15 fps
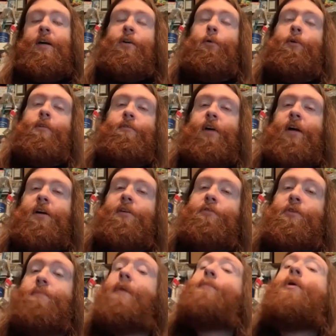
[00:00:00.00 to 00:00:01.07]
aorta valve
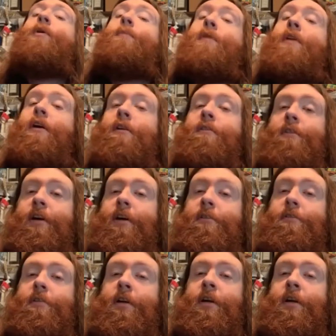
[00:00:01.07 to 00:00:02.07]
with my pulmonary valve,